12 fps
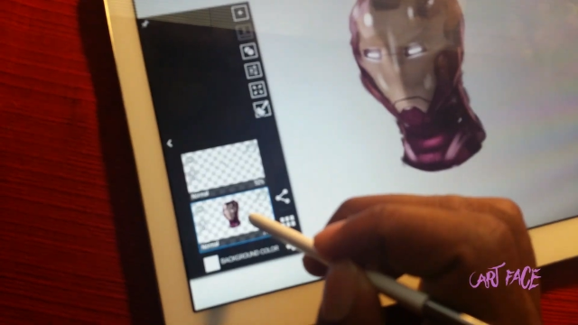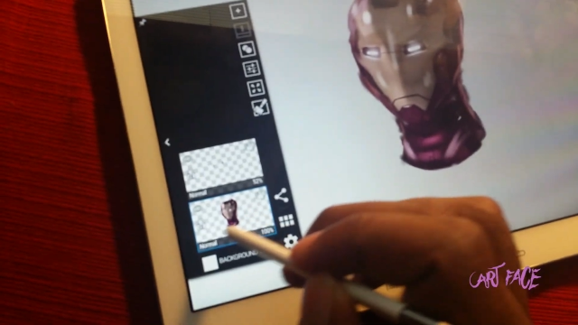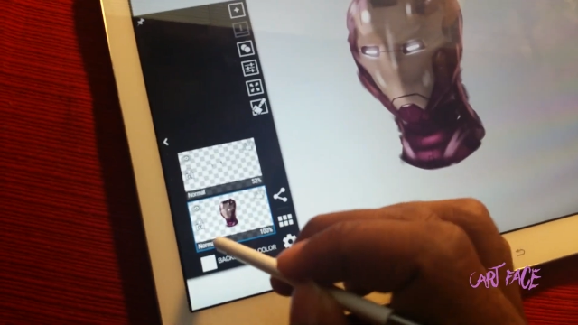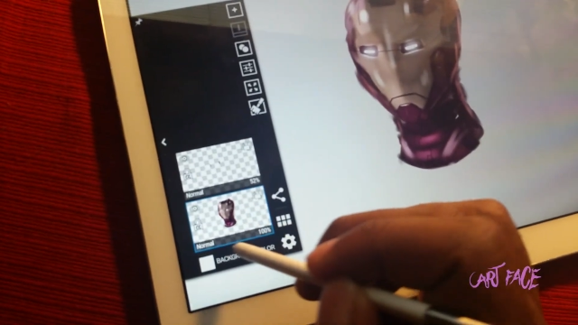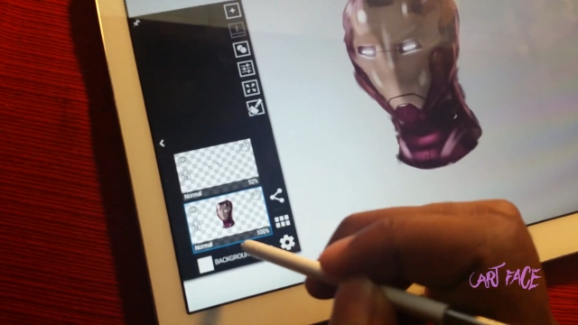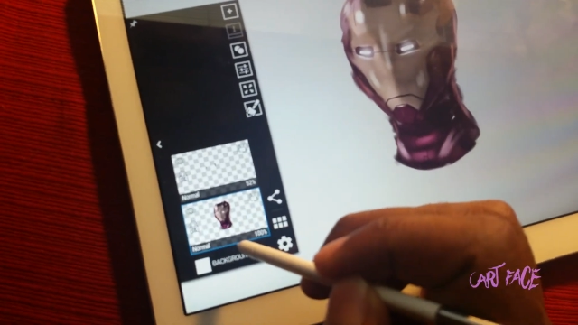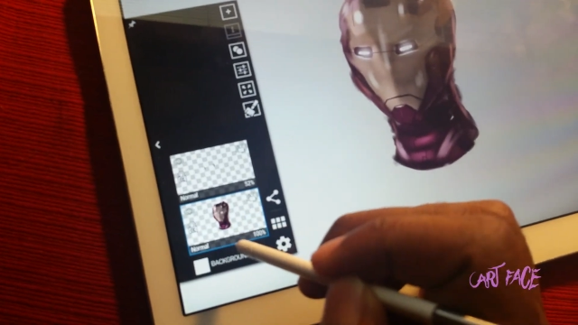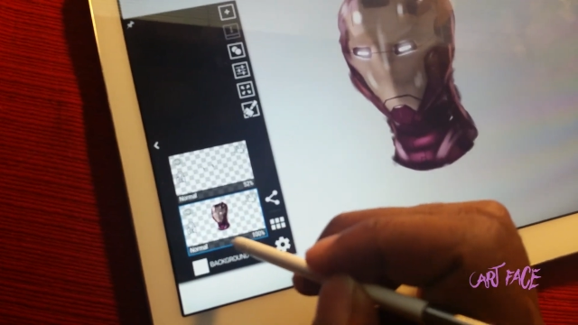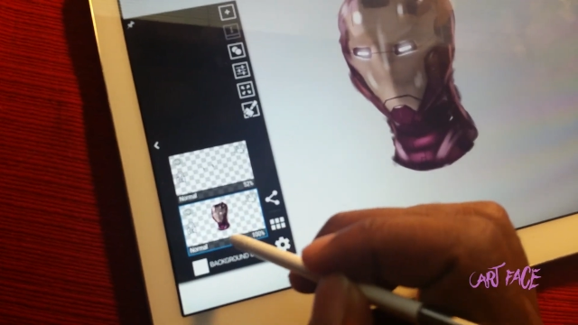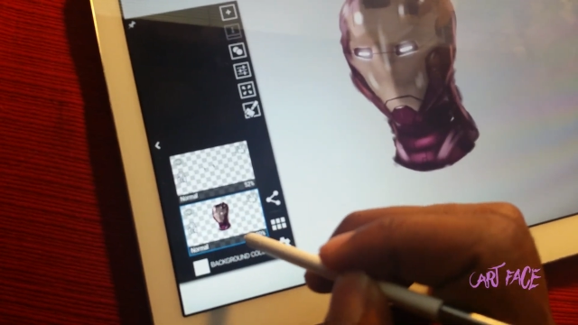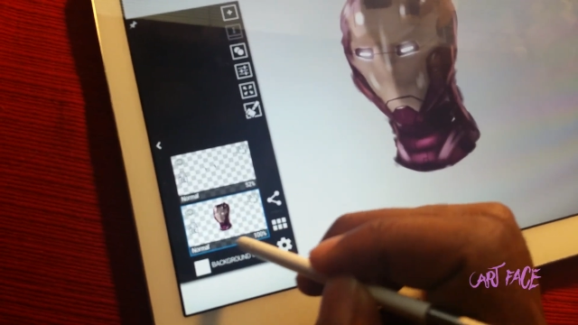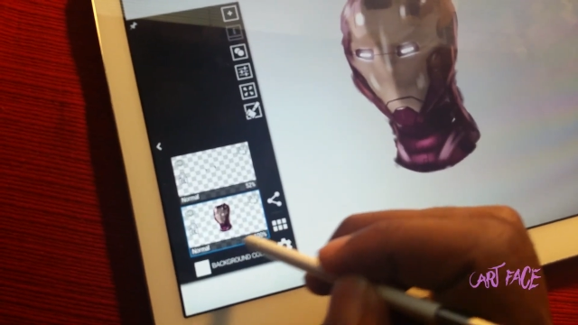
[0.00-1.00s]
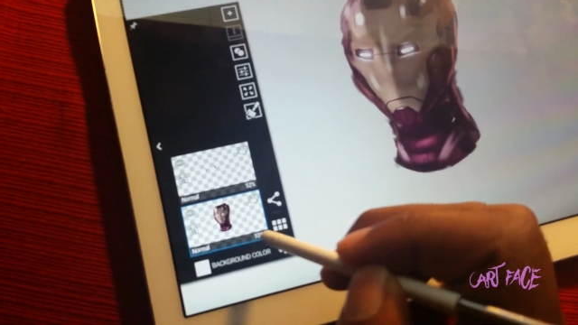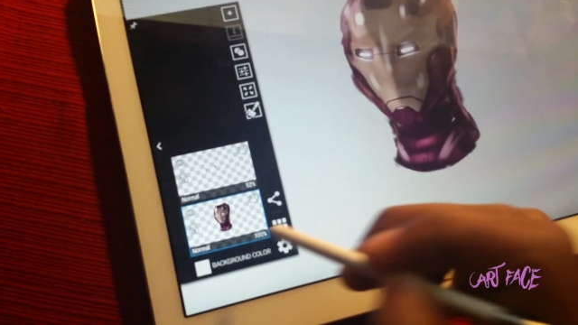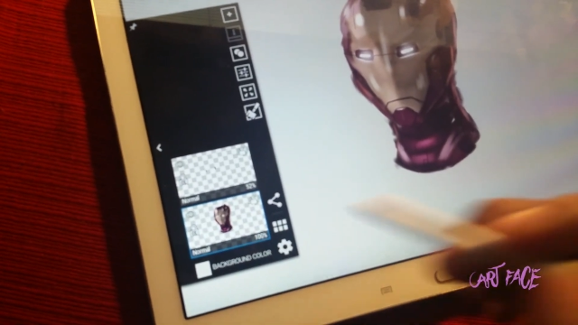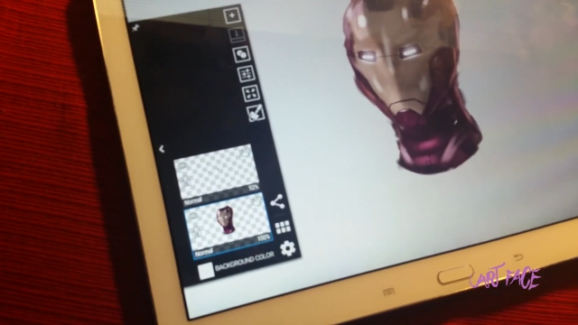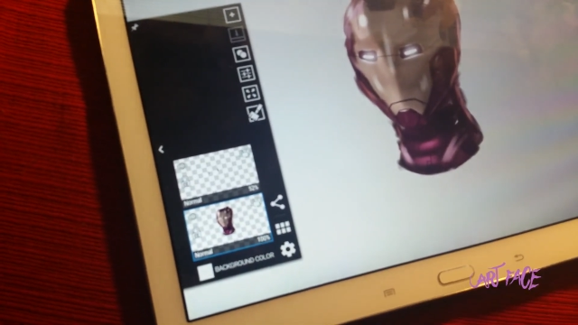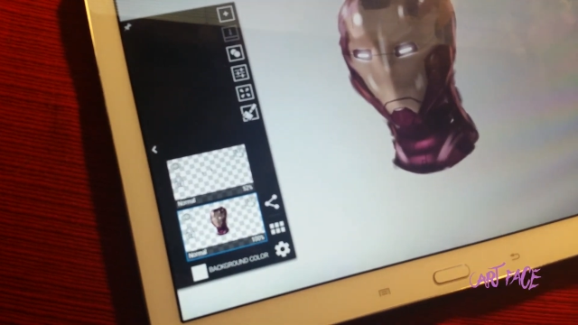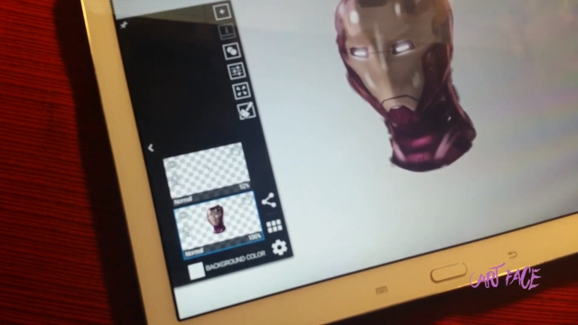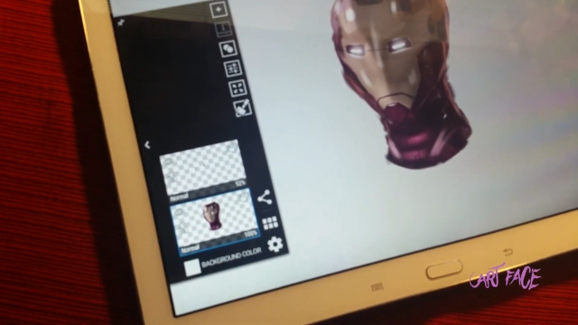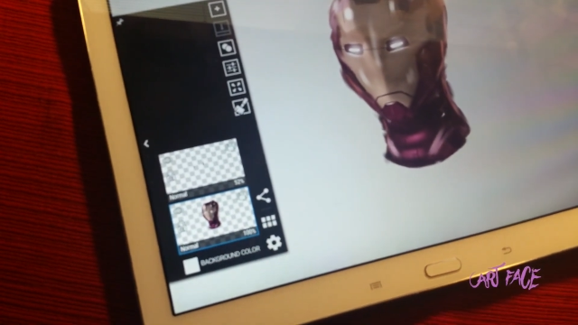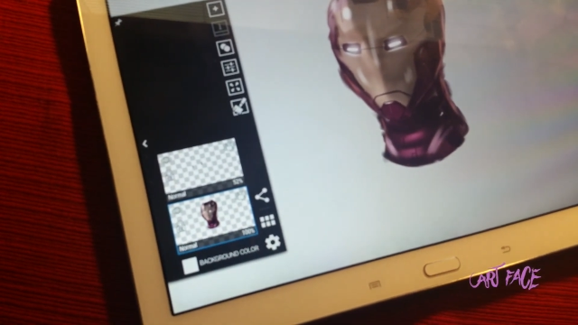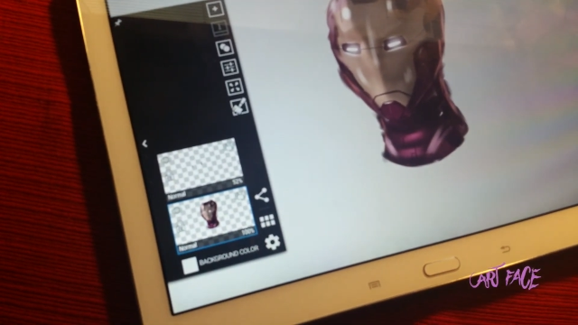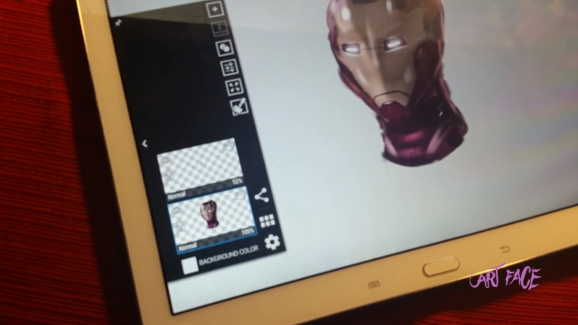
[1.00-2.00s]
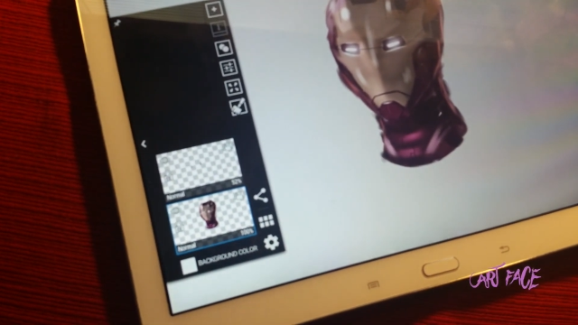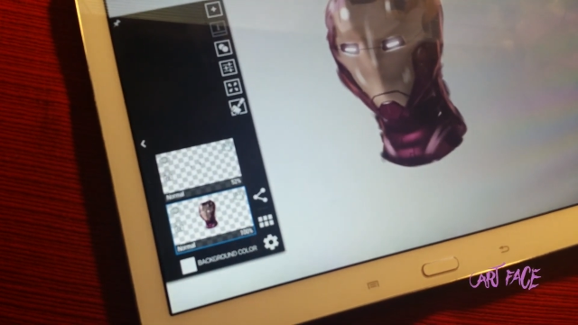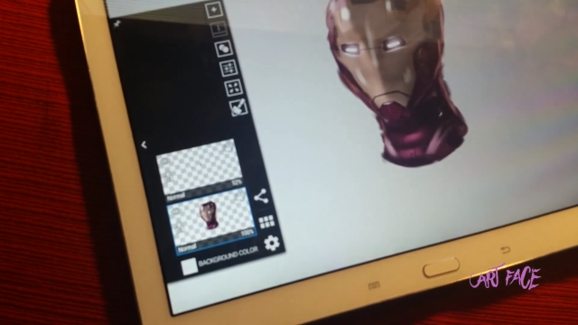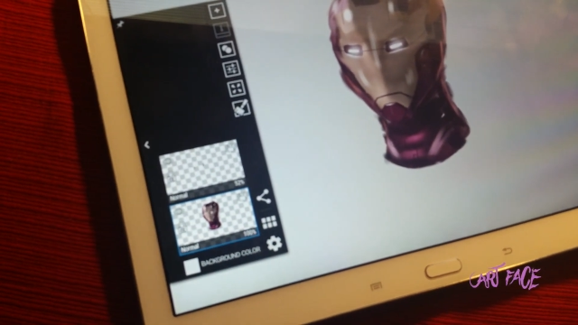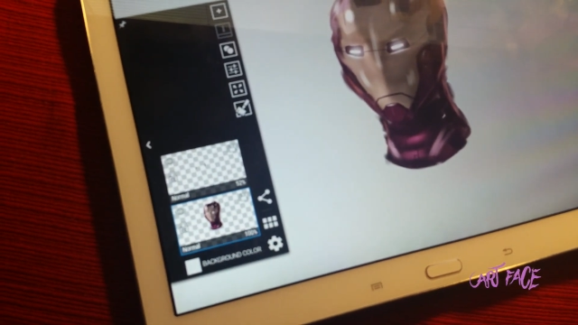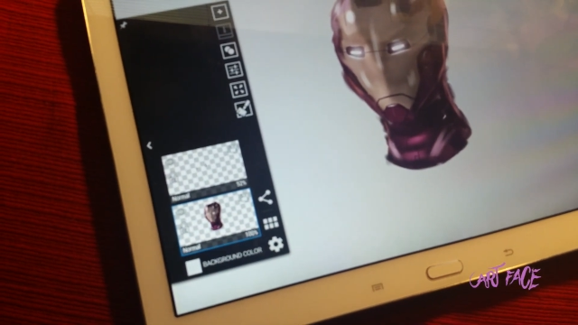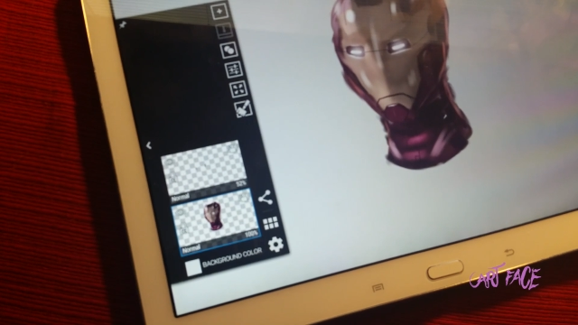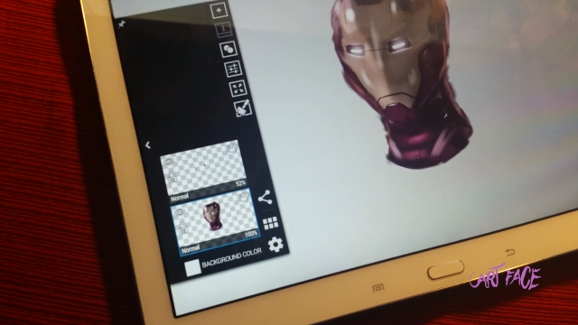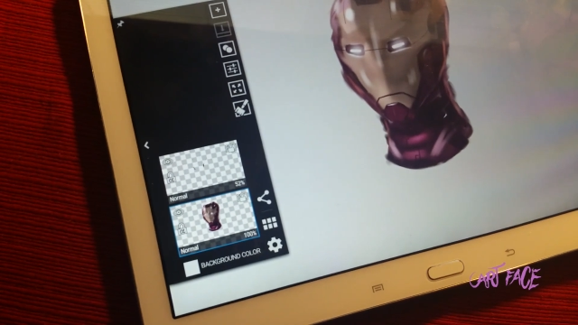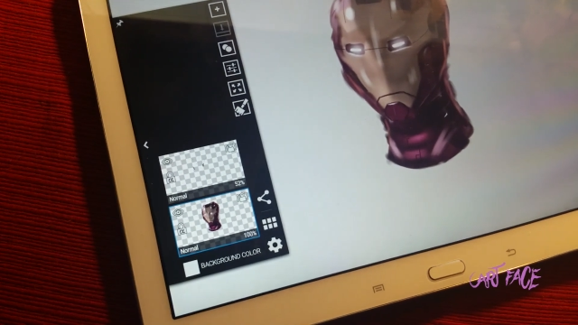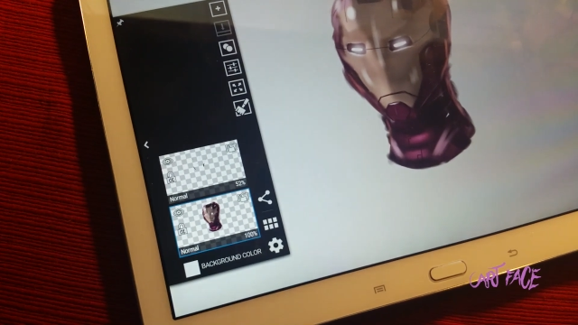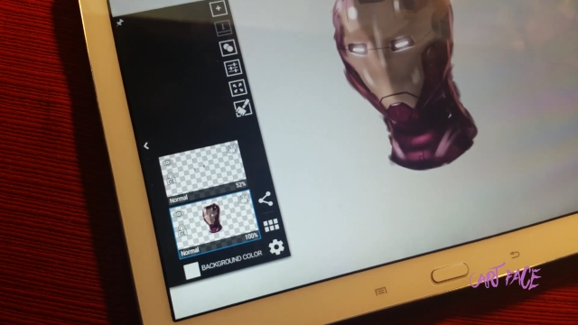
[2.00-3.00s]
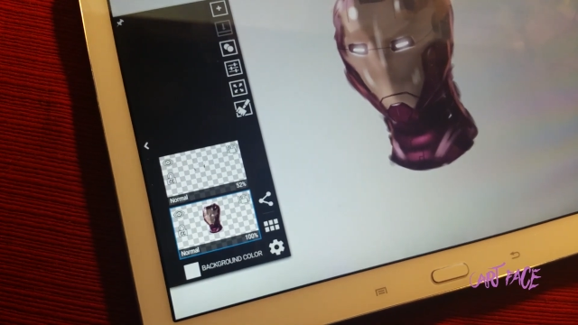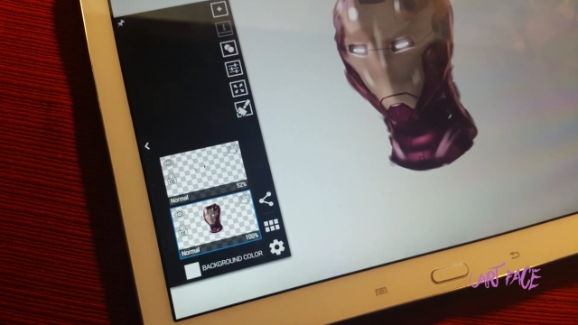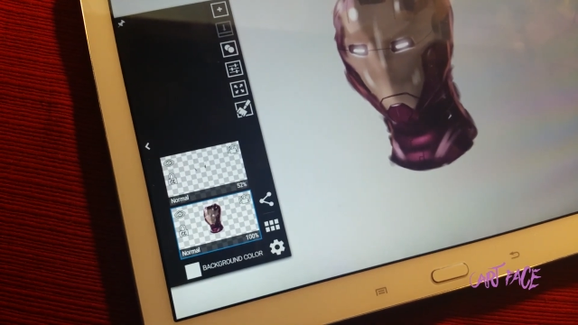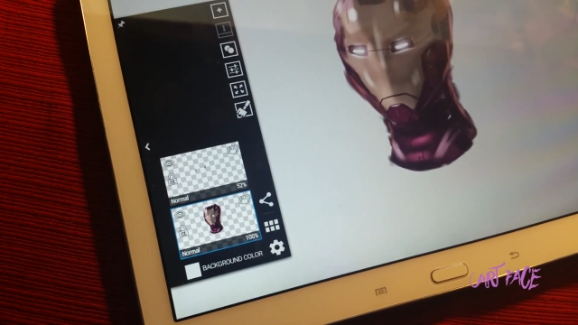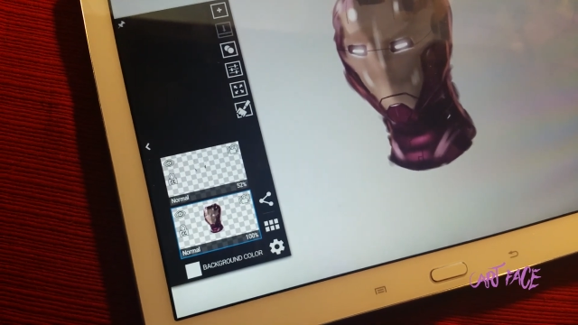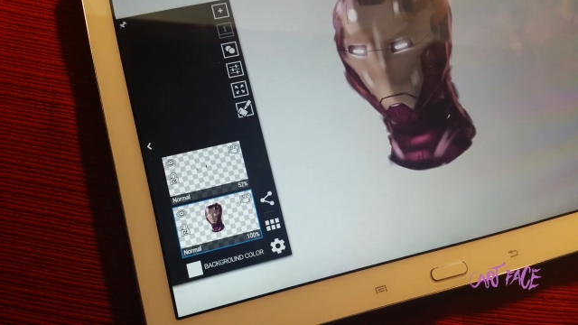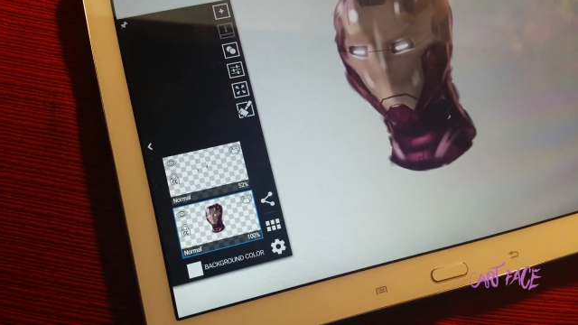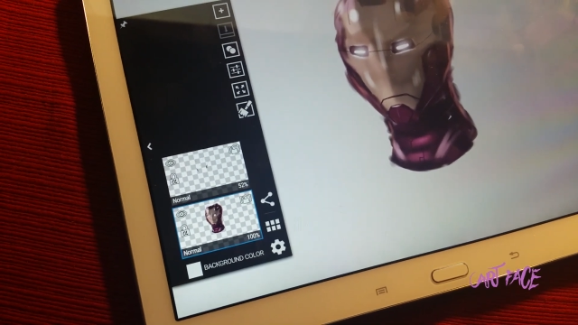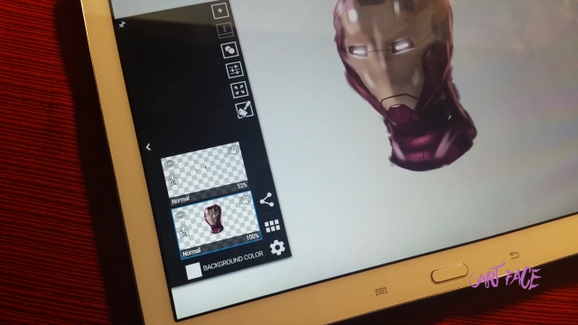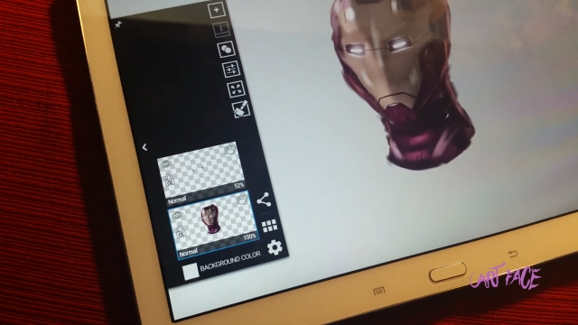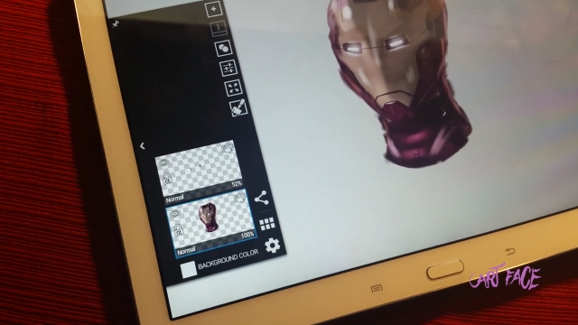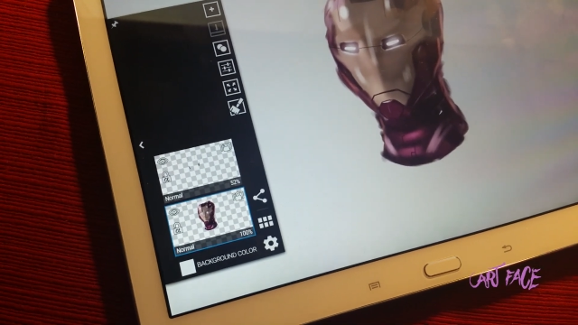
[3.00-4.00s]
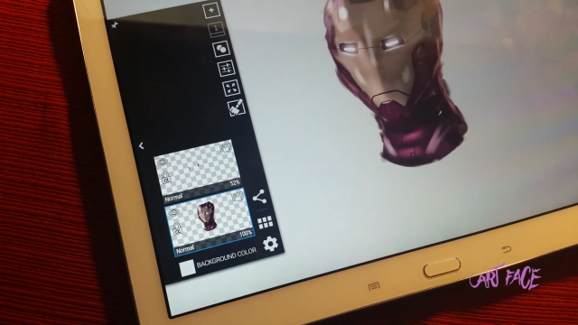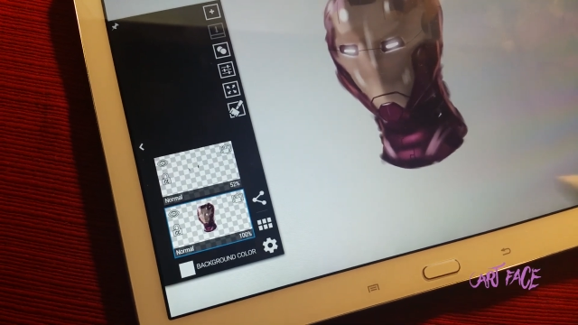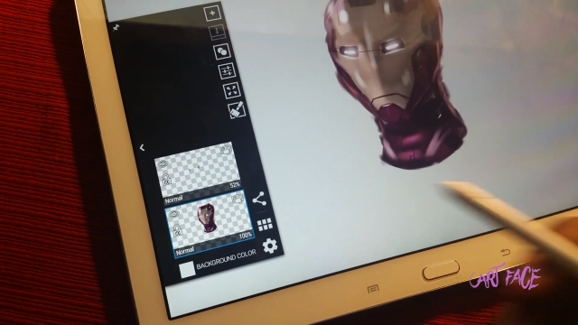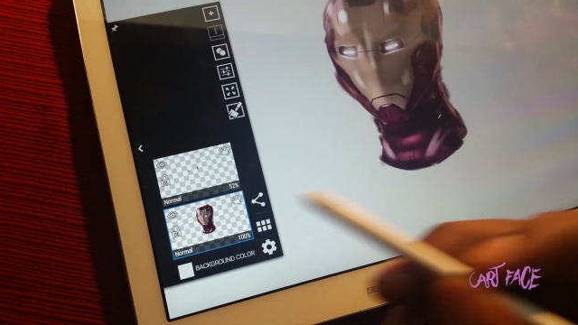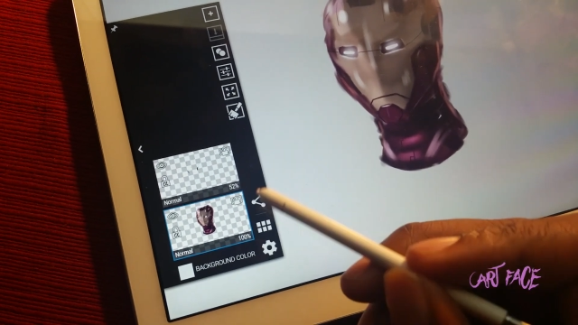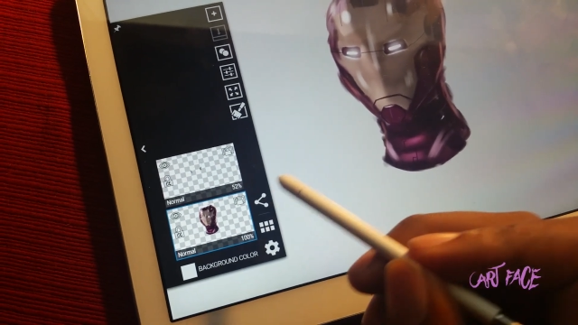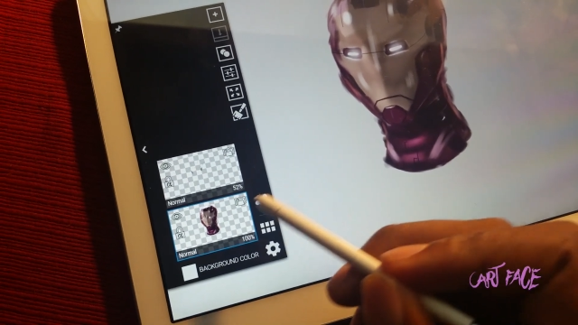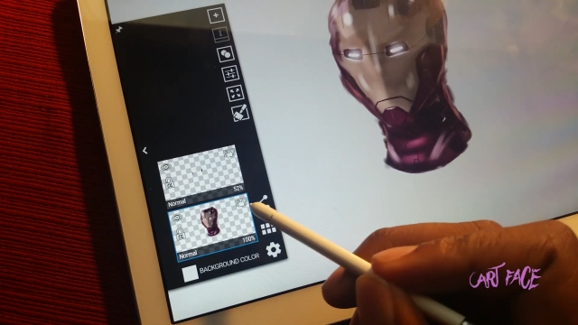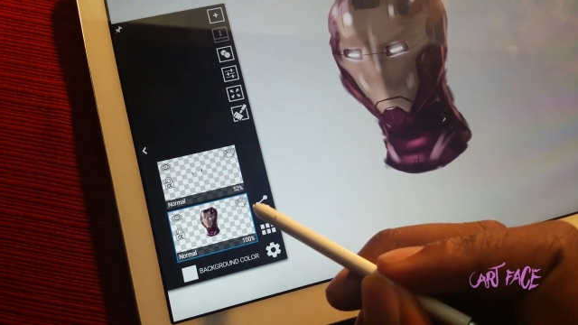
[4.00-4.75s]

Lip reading: No face is visible, so there are no lips to read.